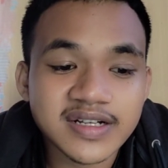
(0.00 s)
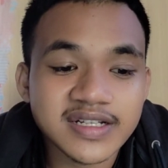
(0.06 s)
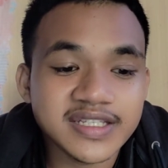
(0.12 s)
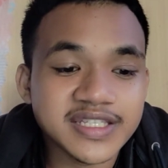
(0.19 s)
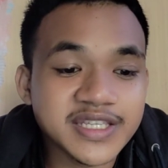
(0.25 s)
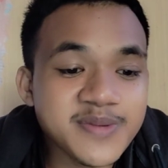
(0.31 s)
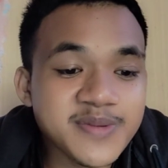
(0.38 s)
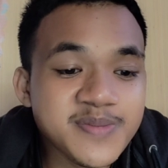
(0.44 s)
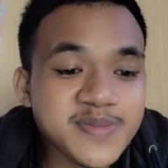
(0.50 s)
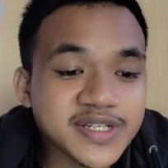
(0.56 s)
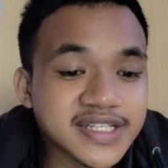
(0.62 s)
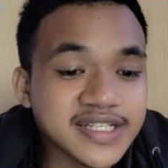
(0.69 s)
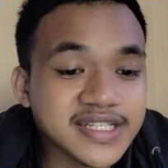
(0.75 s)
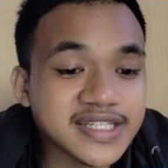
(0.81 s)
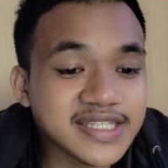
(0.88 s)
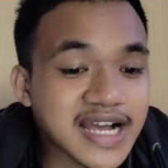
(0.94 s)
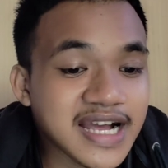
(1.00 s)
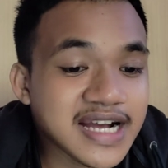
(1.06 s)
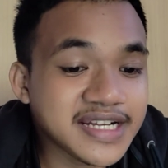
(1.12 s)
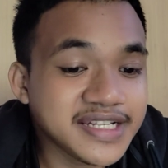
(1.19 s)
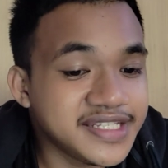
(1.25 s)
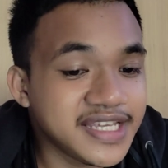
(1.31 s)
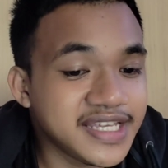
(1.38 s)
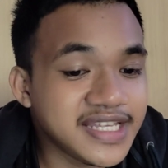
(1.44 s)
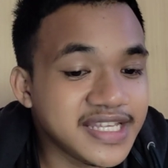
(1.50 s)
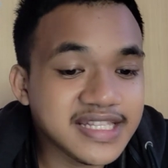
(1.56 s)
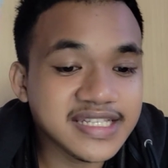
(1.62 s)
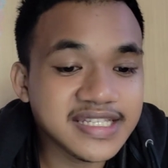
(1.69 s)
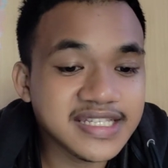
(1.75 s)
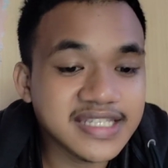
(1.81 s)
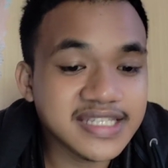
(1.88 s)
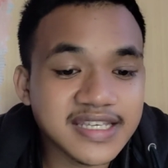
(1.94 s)
Simmers the stock, gently
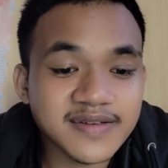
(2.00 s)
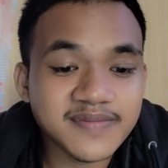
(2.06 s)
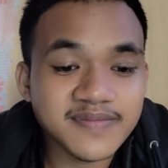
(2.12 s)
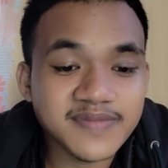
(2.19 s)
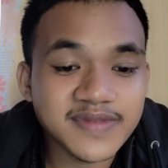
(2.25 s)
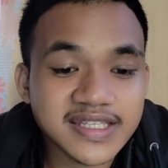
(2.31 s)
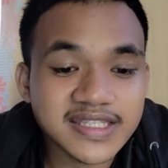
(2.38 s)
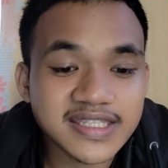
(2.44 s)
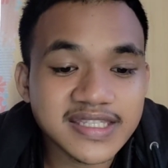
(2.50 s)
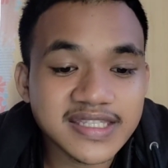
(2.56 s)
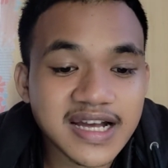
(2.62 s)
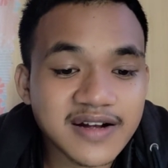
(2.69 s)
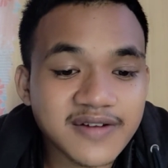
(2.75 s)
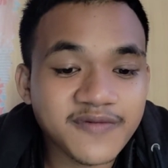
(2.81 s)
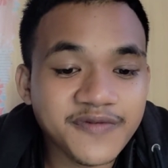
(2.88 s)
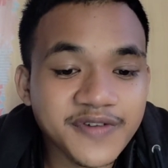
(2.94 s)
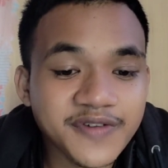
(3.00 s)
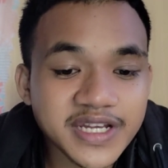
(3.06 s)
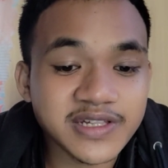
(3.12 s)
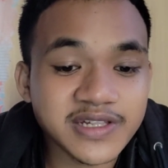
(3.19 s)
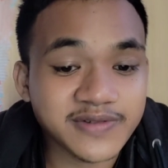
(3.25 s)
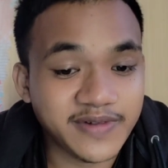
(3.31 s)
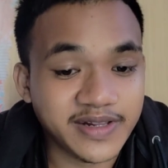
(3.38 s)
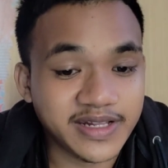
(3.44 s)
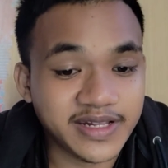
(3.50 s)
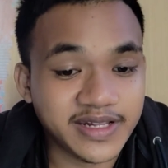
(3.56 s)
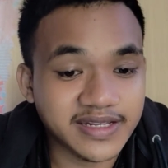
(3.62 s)
skim the stock frequently.